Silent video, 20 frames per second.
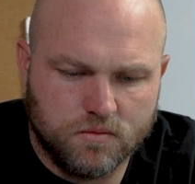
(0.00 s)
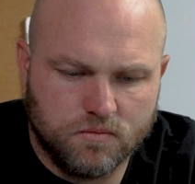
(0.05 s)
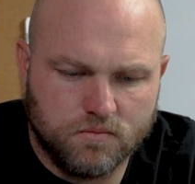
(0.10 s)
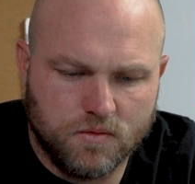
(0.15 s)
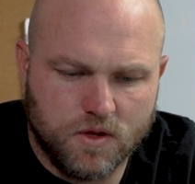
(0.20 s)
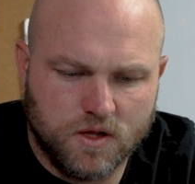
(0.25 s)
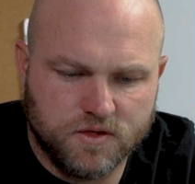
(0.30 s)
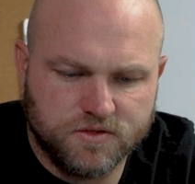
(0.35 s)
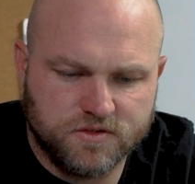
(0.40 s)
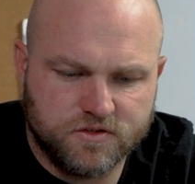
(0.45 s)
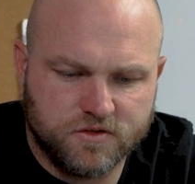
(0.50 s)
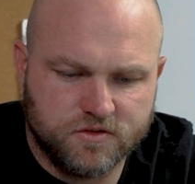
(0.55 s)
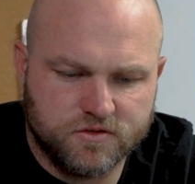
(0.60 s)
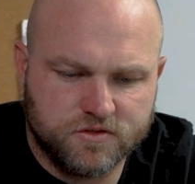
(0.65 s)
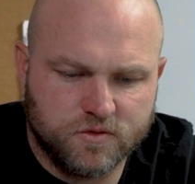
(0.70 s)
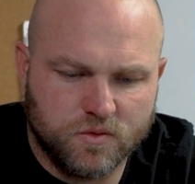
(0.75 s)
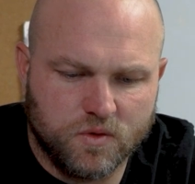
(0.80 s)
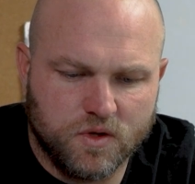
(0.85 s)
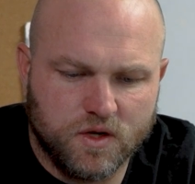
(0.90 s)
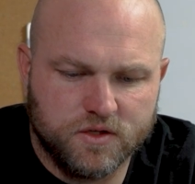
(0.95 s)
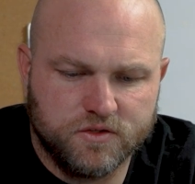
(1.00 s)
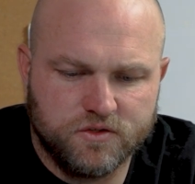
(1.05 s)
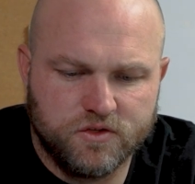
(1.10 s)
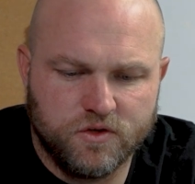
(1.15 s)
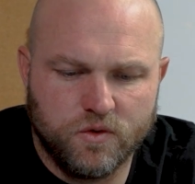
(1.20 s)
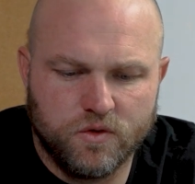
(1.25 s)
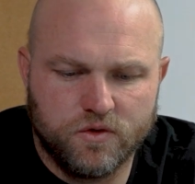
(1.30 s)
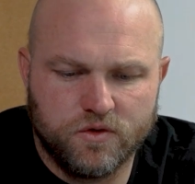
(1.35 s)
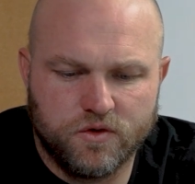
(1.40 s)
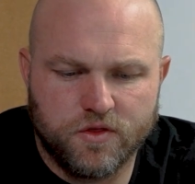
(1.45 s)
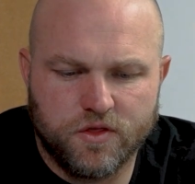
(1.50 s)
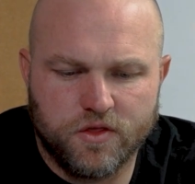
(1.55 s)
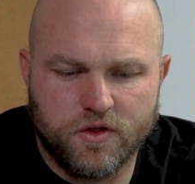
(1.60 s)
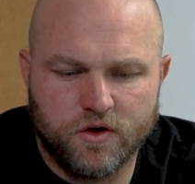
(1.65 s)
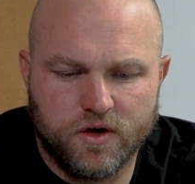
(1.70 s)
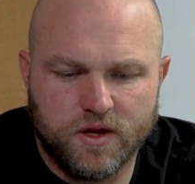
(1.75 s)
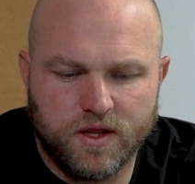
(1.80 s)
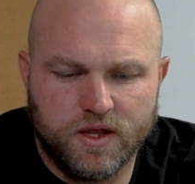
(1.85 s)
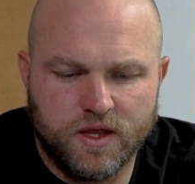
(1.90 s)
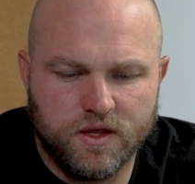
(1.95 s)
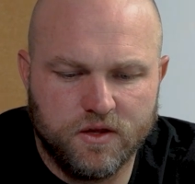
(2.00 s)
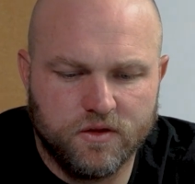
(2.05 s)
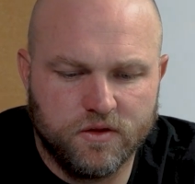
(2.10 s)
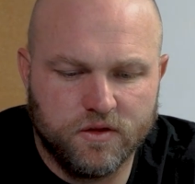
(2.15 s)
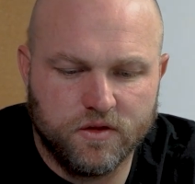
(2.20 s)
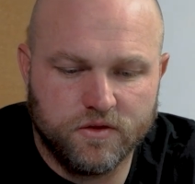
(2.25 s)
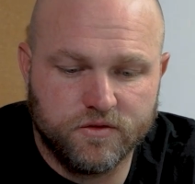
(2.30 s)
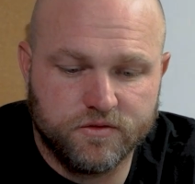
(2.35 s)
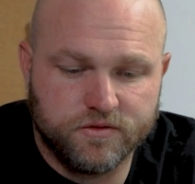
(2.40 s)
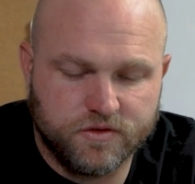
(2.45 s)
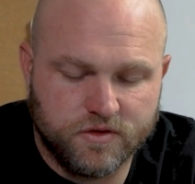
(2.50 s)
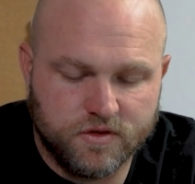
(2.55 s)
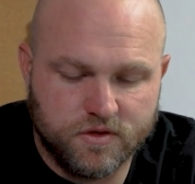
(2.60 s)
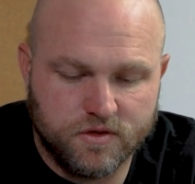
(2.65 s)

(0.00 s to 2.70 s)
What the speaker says: Monster squat, 230 kilos.